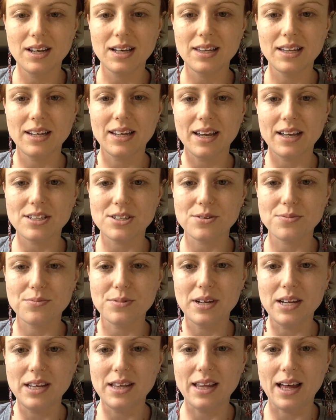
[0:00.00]
They'd get to
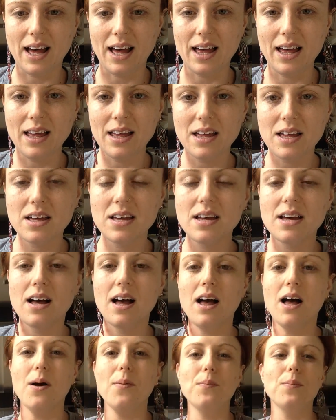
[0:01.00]
read that,
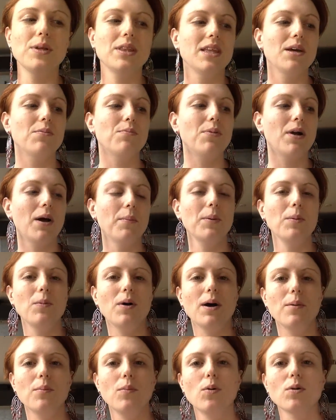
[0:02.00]
but they would probably
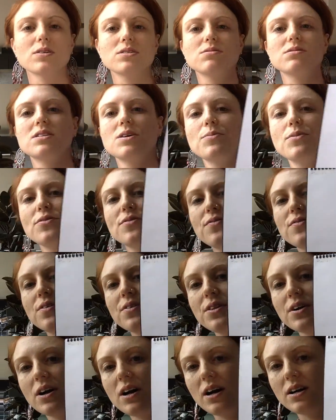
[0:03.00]
want more. So some of
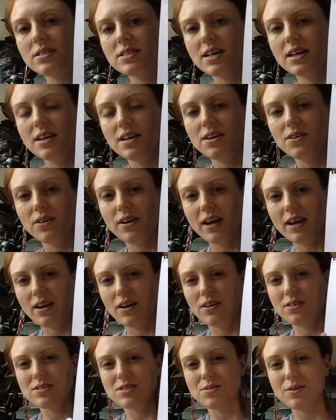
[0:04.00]
the content you'll get
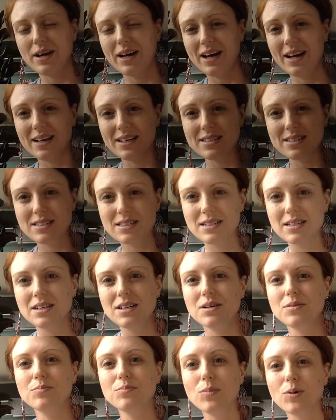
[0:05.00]
also has
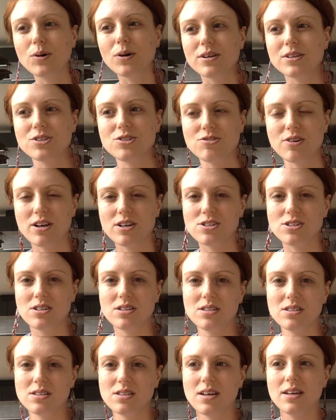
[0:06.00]
more
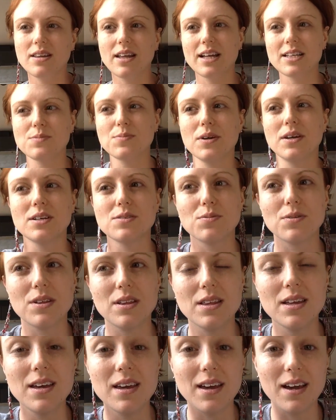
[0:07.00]
instructions, and that's because we're
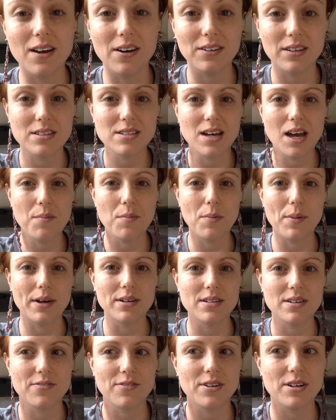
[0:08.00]
thinking all the time
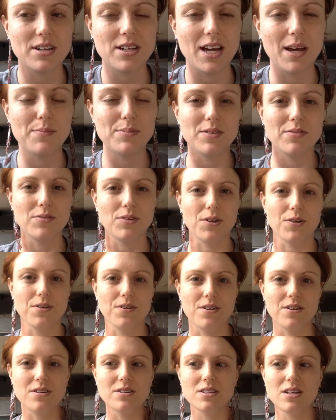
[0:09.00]
about different types of
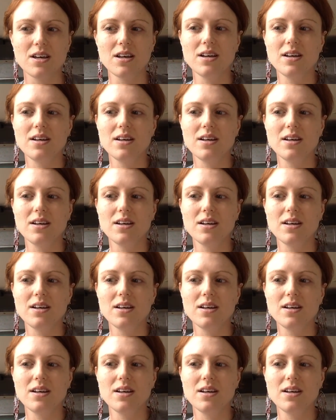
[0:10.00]
learners.